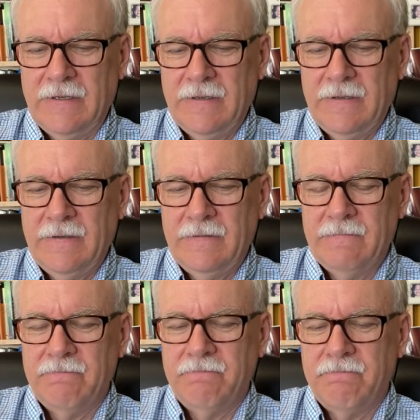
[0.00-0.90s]

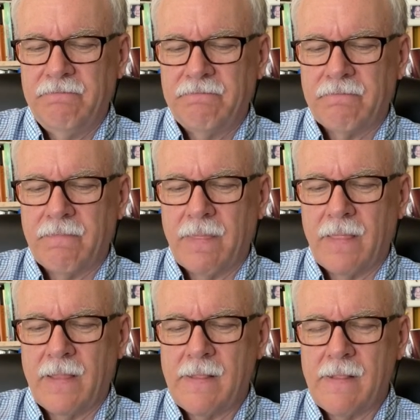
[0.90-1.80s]

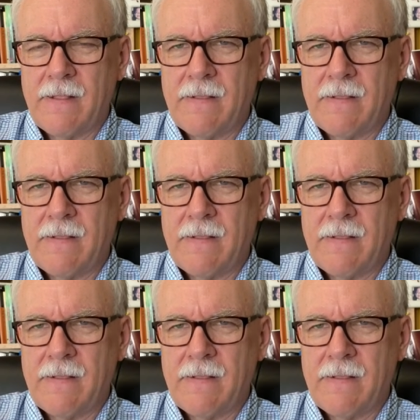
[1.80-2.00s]
Nobody speaks.